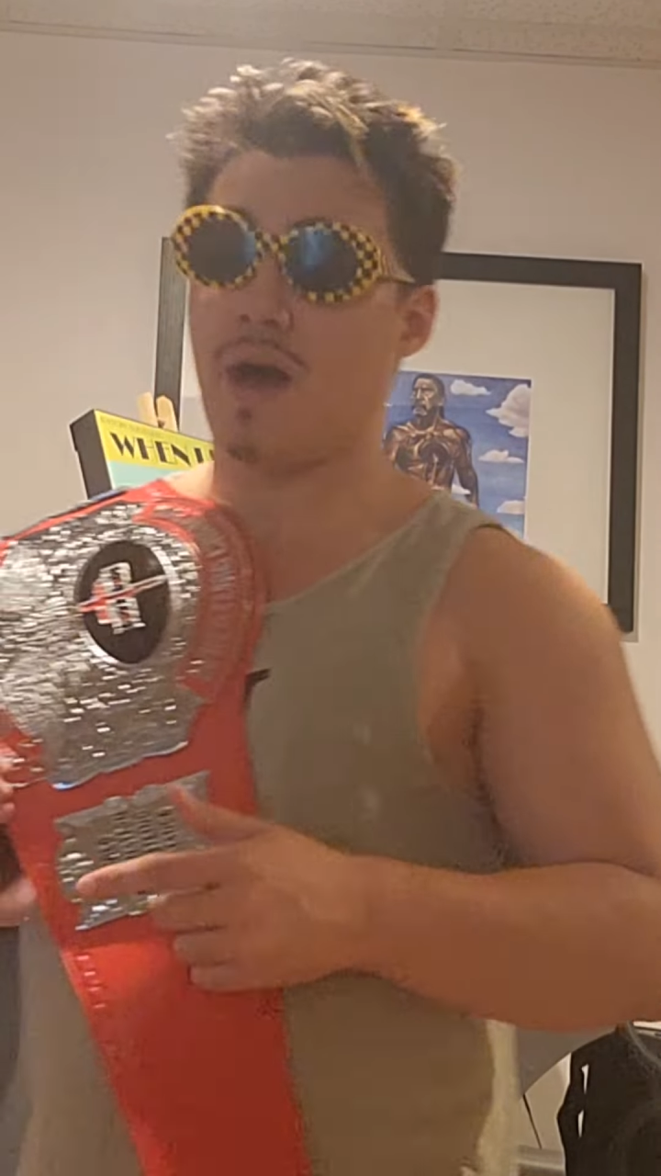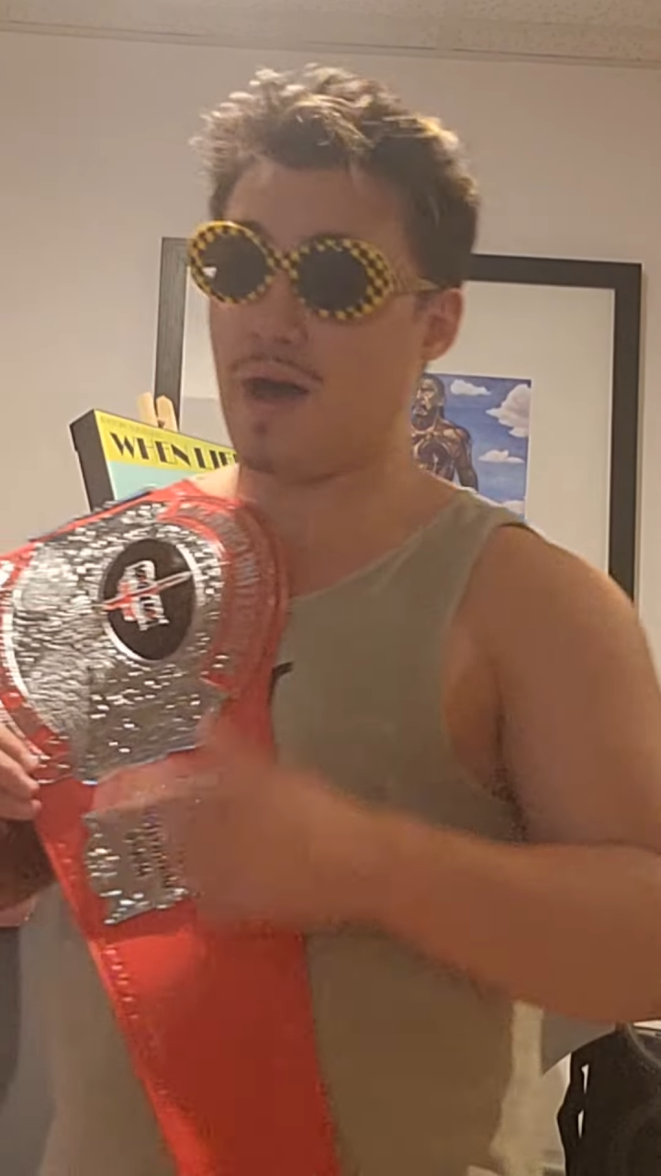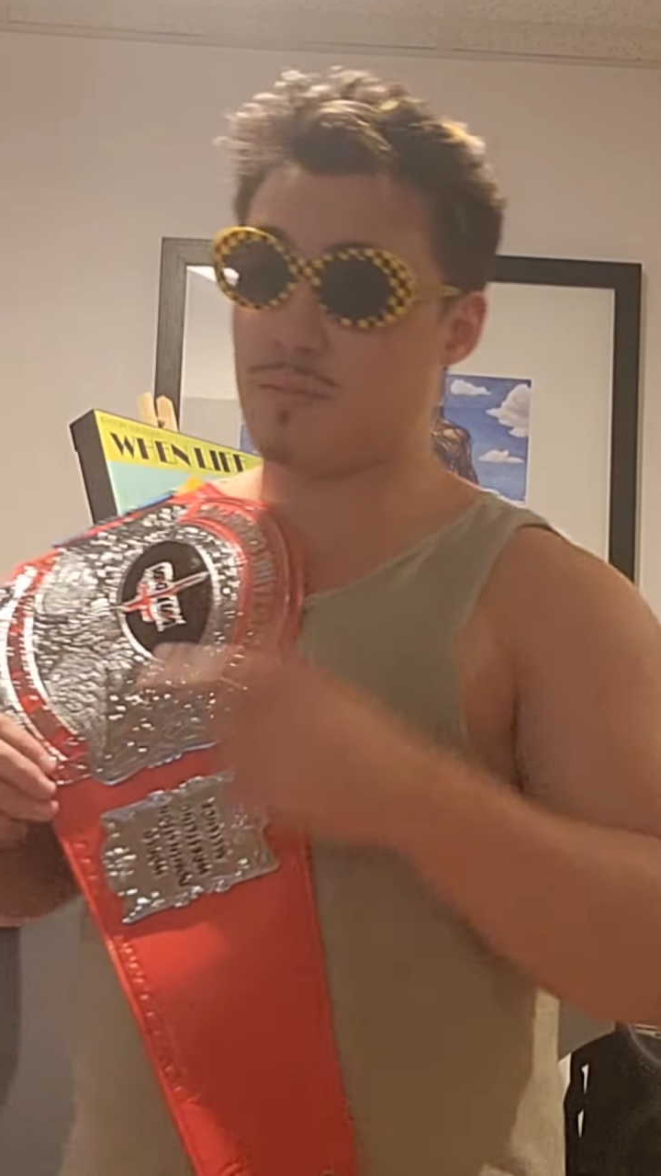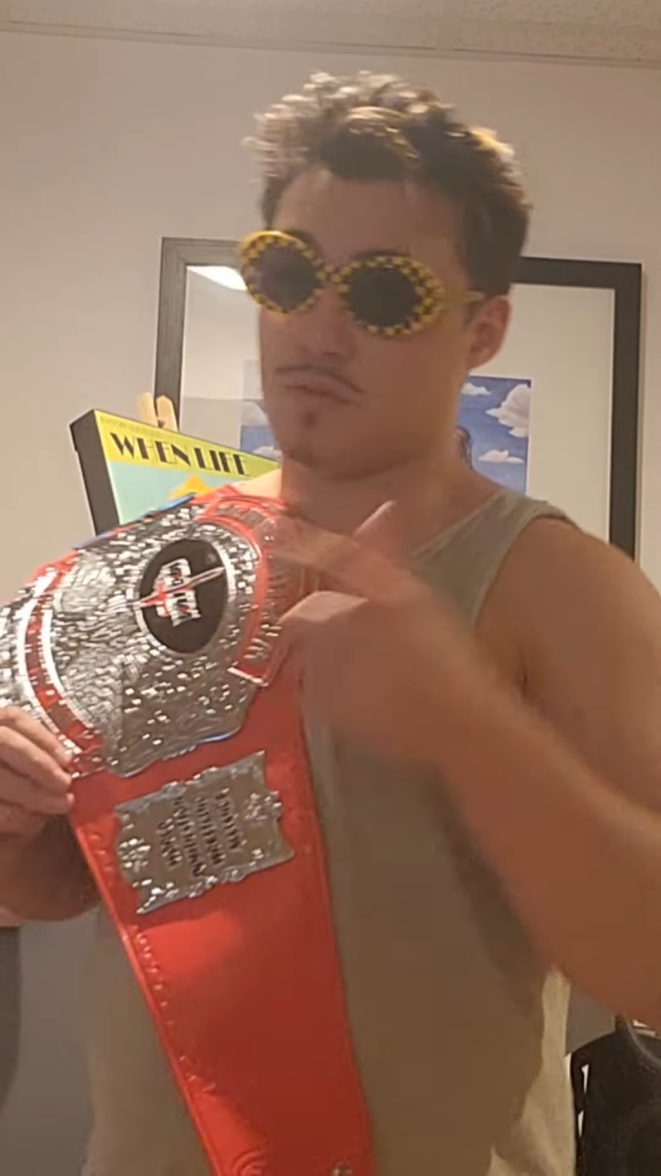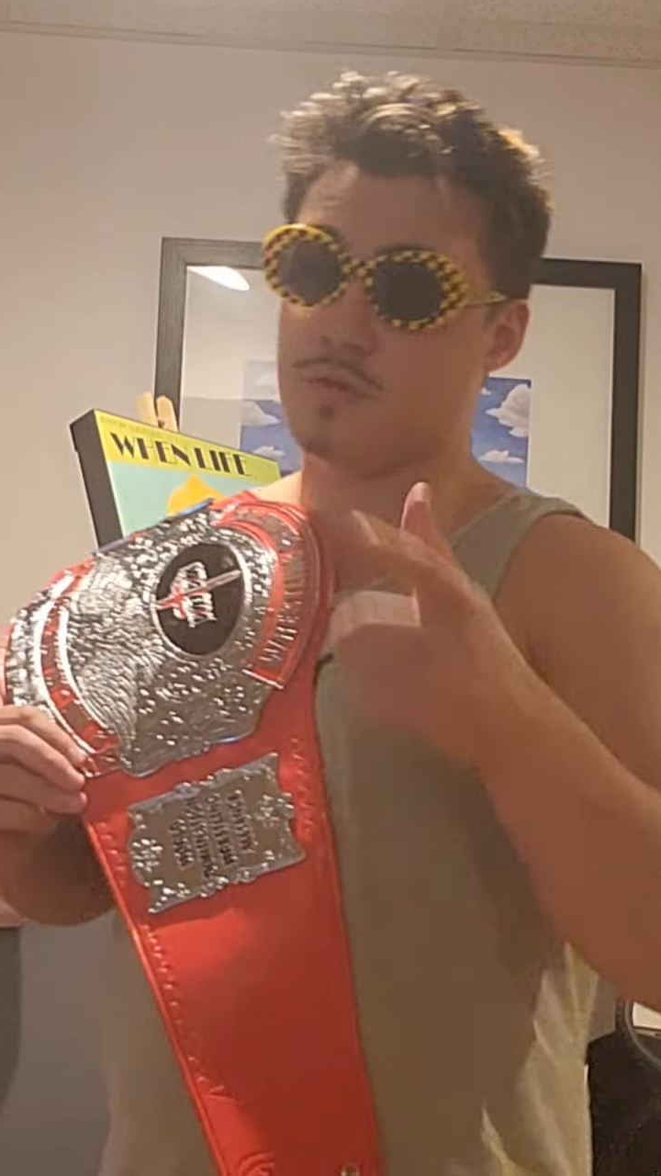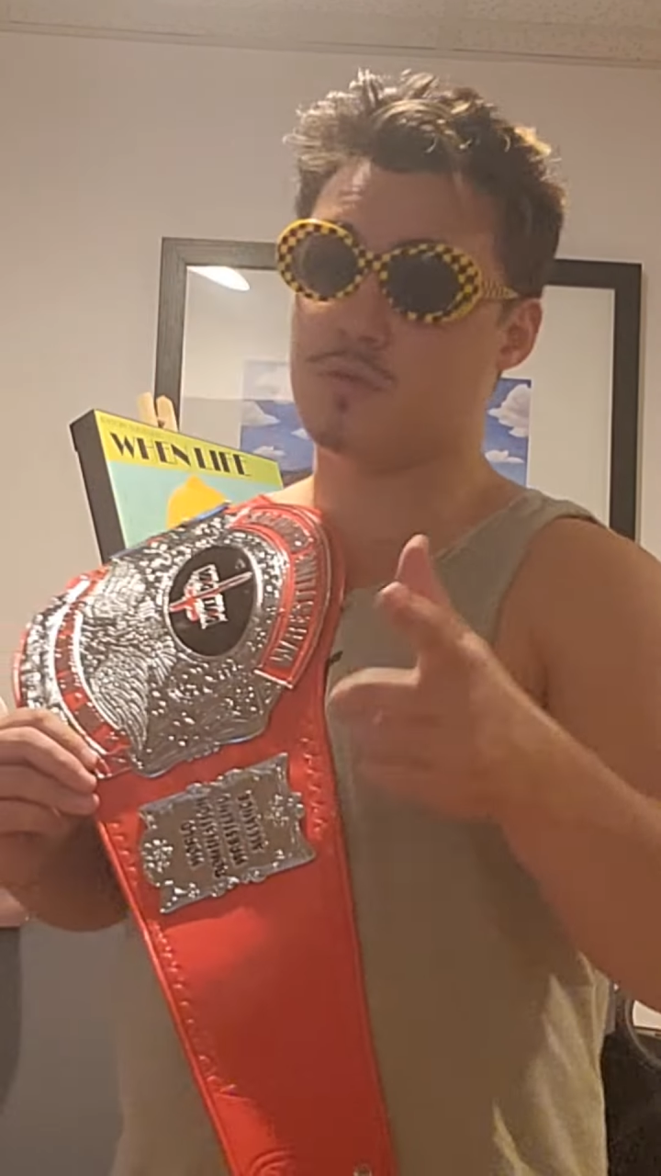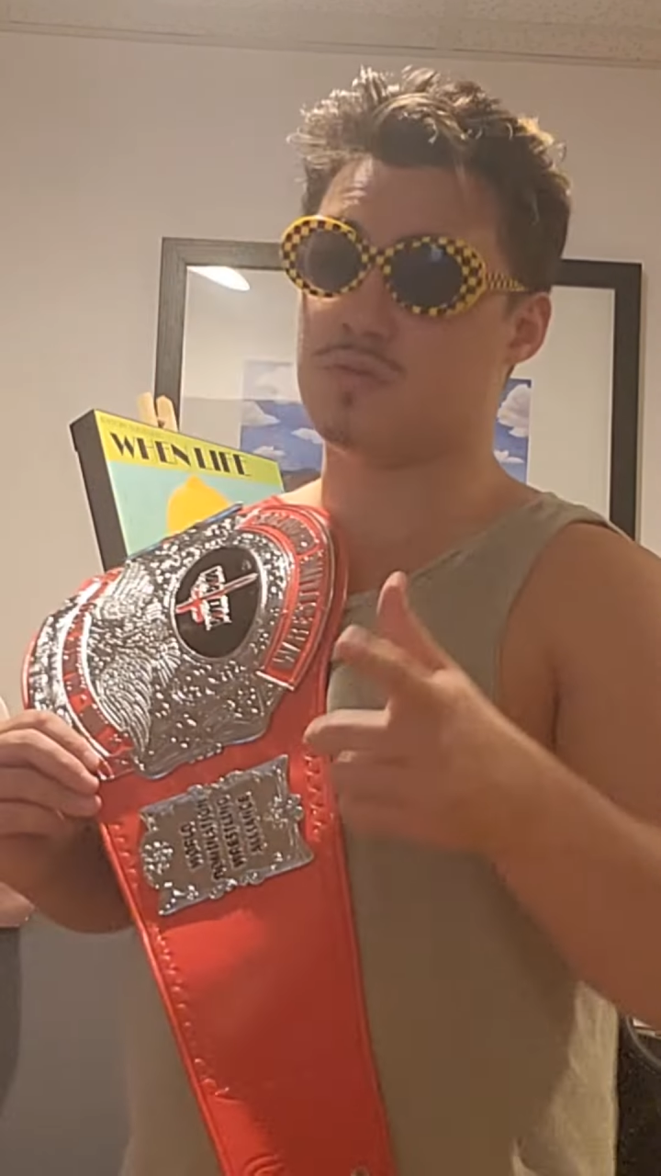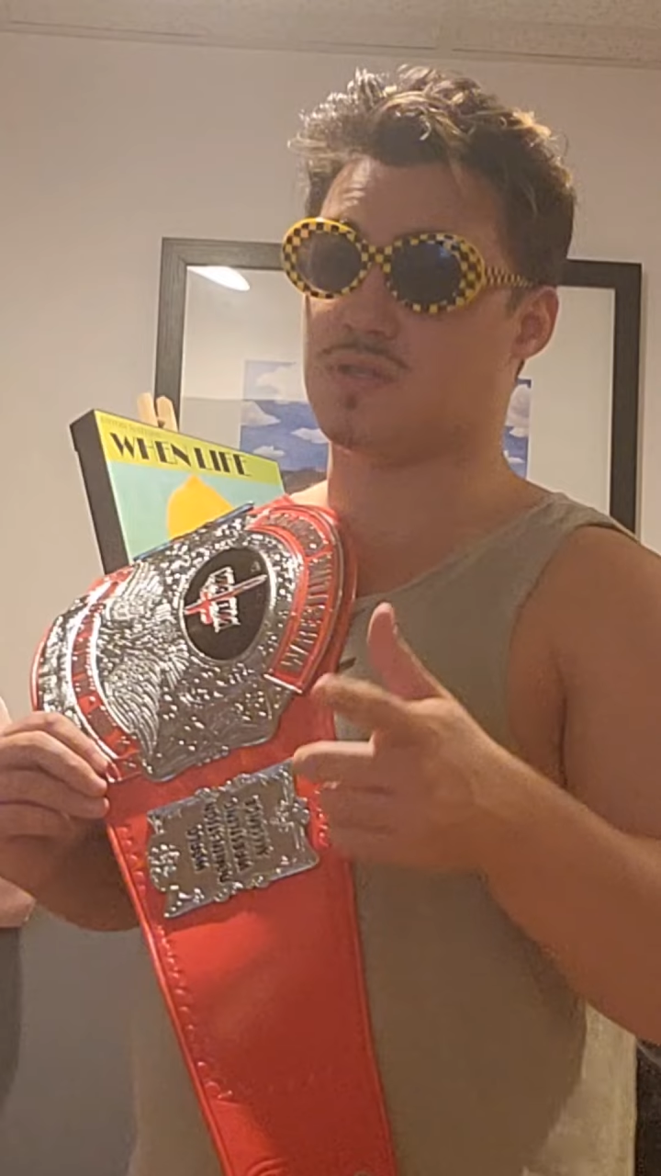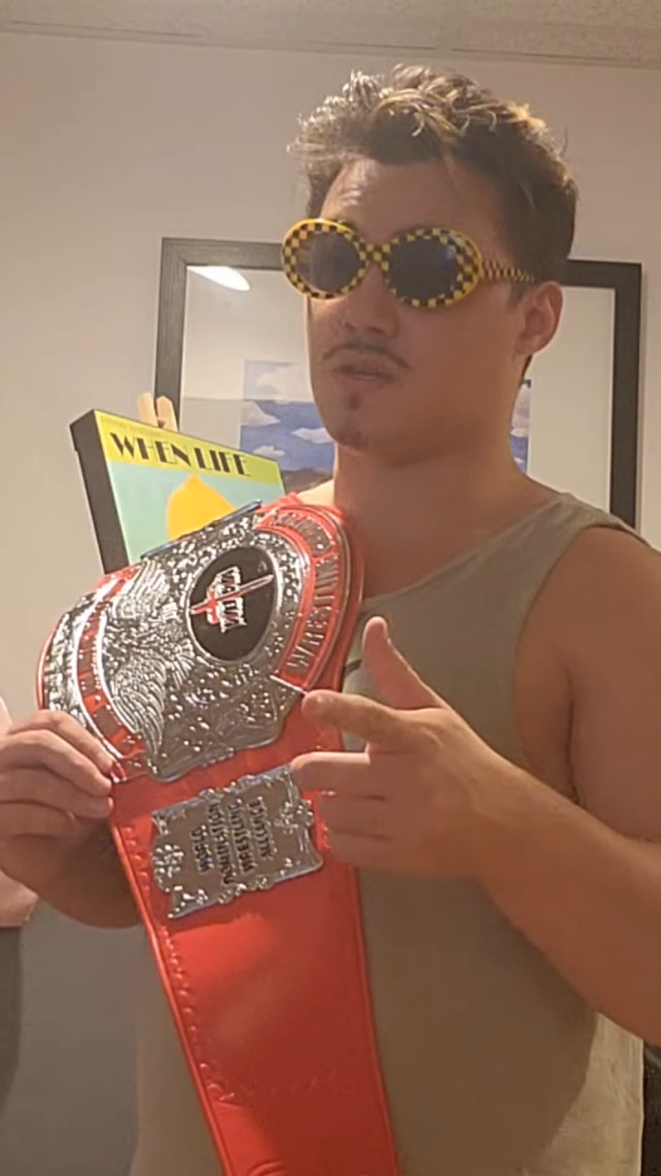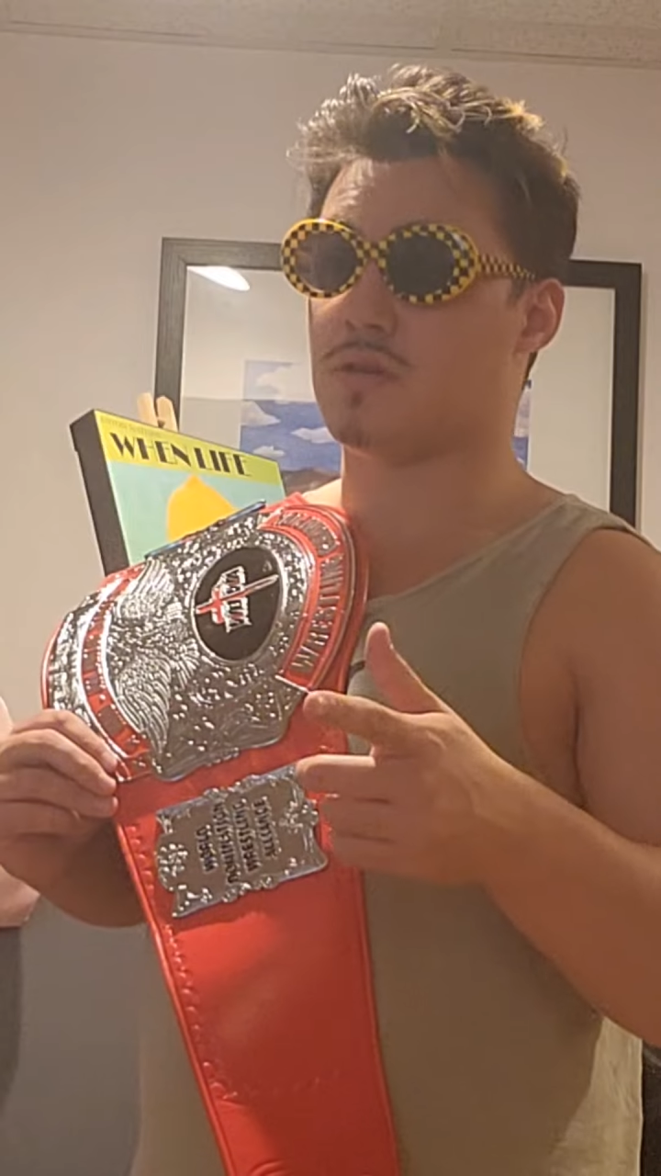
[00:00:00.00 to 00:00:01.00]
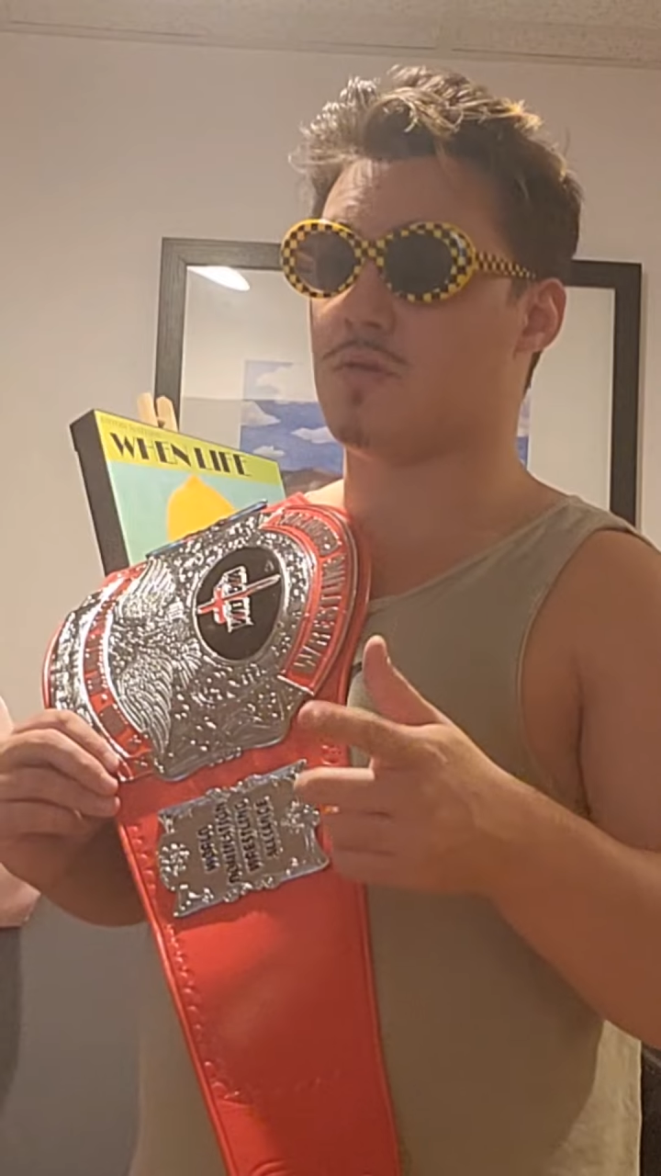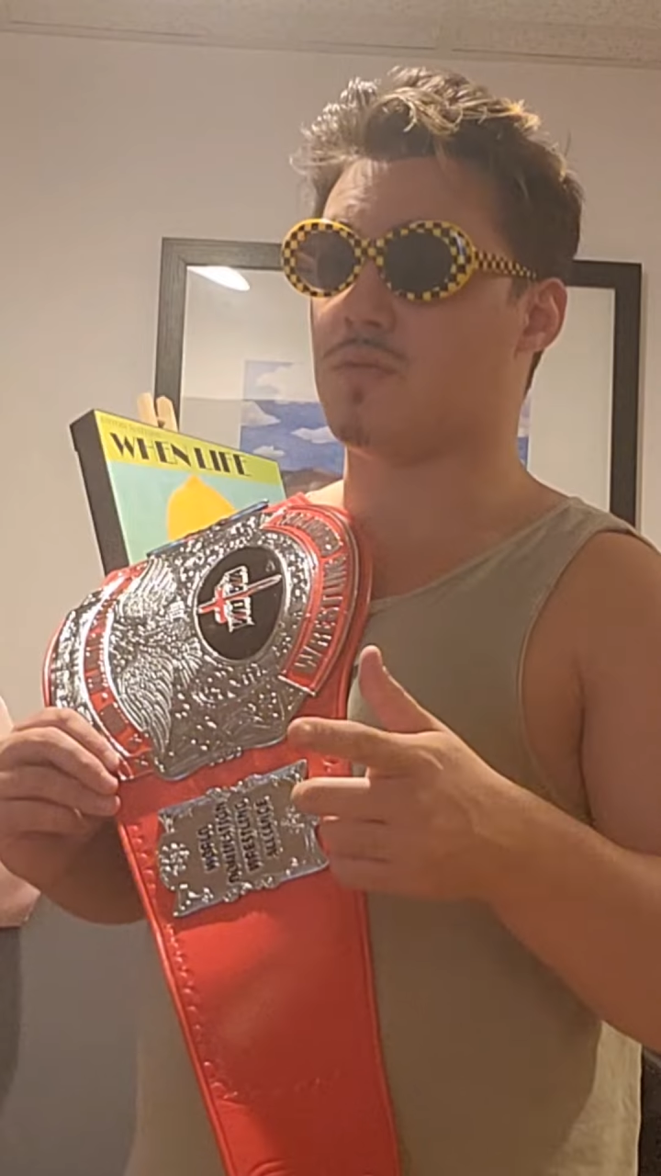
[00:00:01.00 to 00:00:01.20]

I'm losing